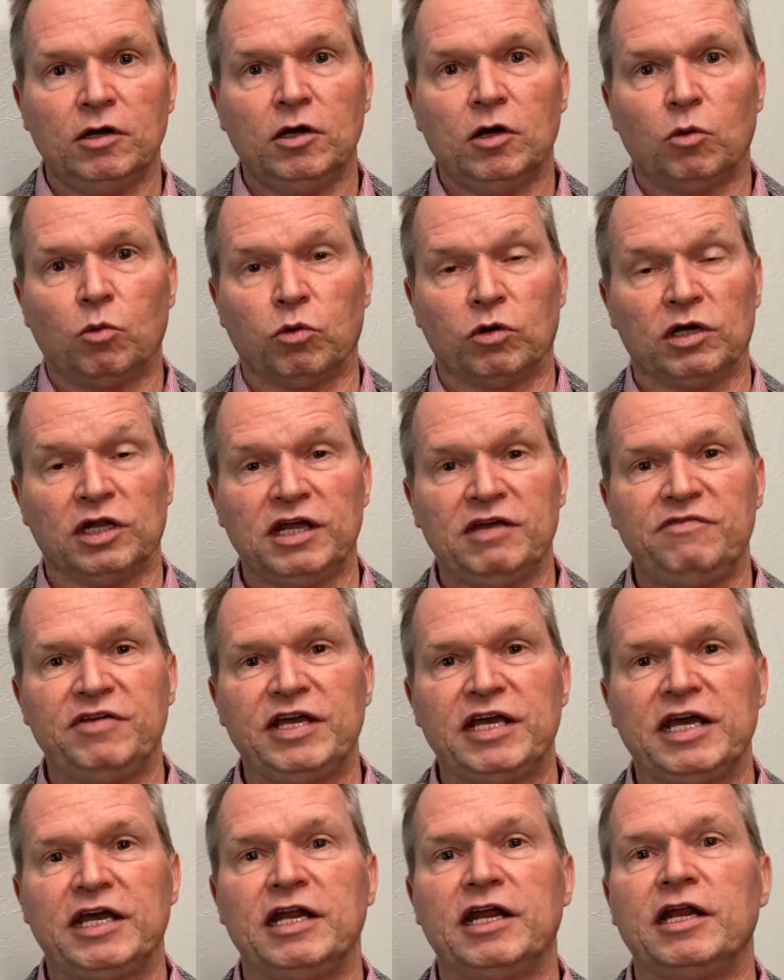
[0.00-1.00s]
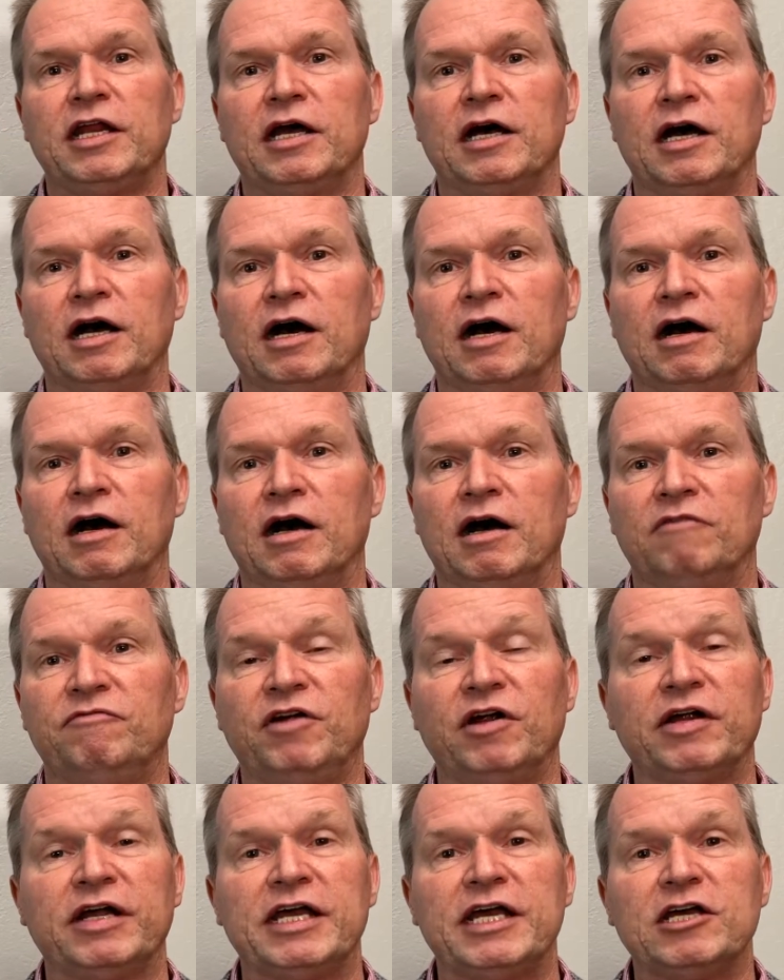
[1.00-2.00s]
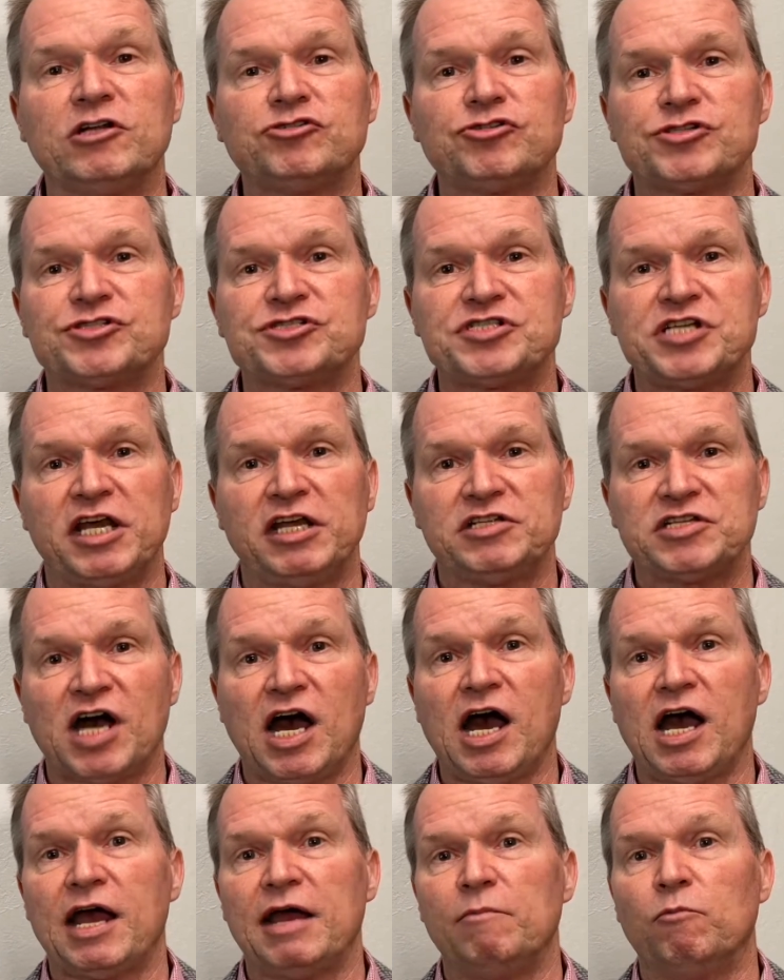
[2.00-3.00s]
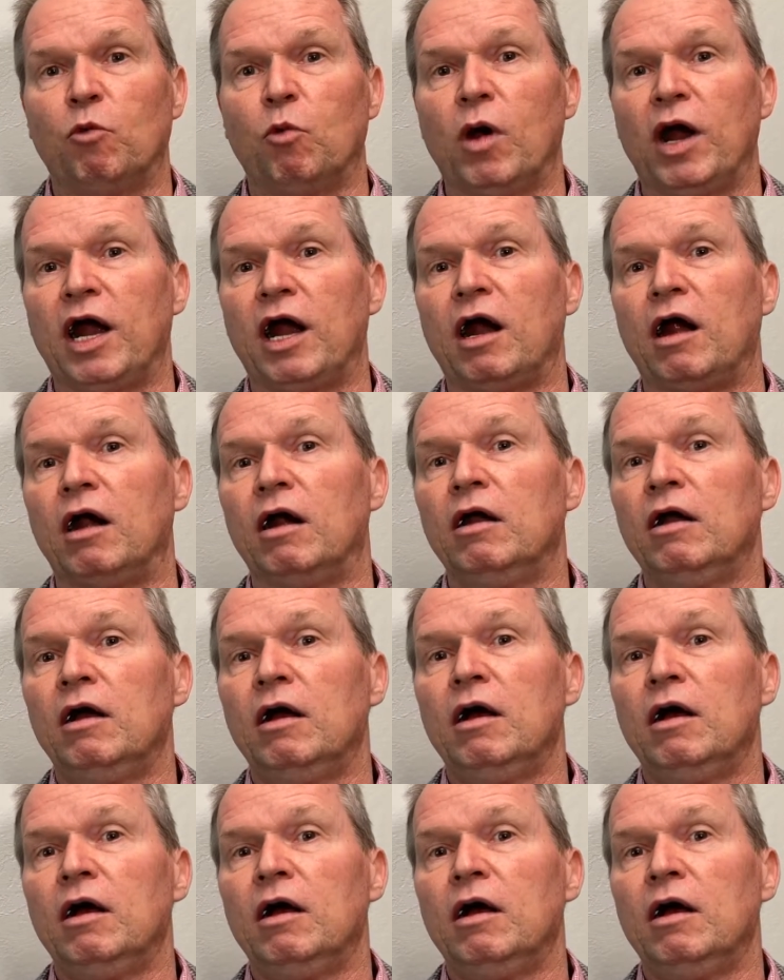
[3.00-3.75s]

We're living in a, a very interesting time where